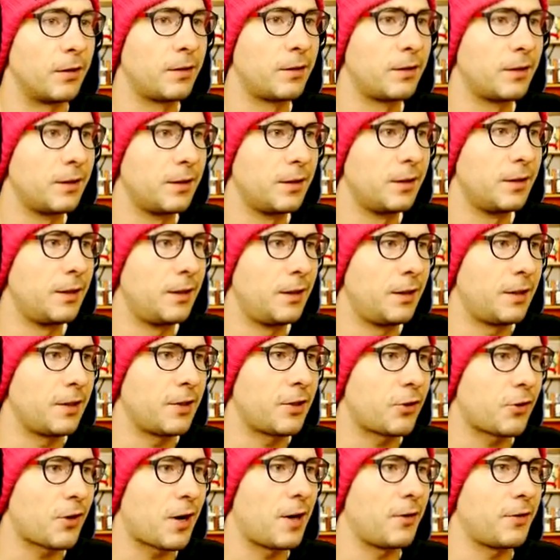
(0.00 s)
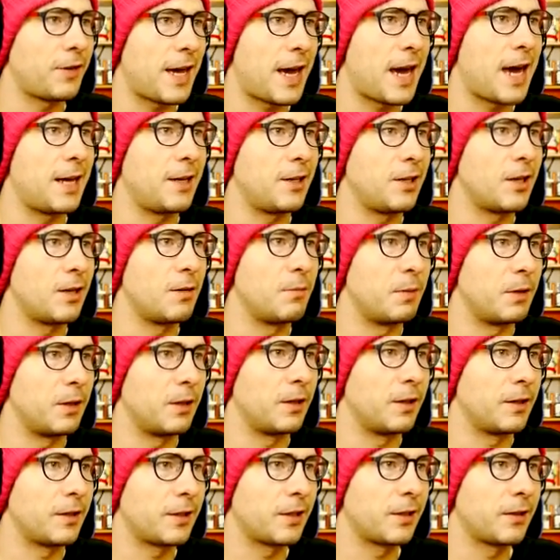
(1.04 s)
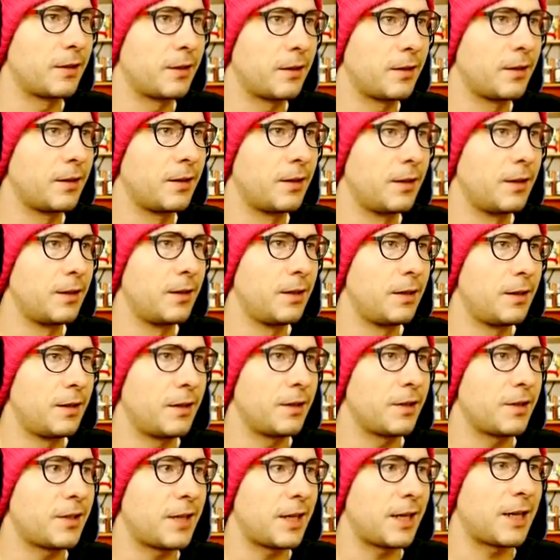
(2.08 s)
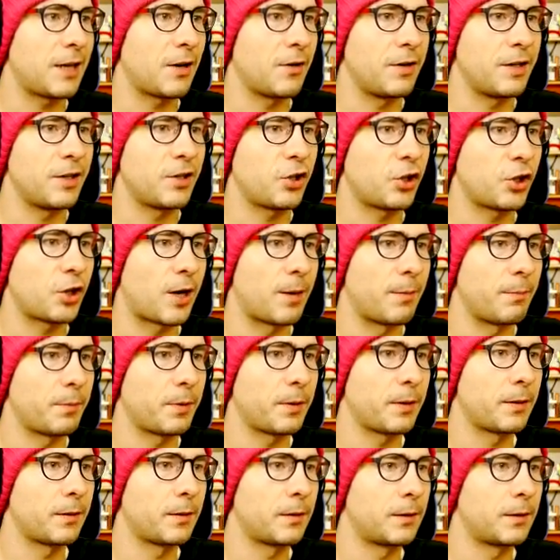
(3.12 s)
Okay. Let's try out the handgun build. Let's take out this chump.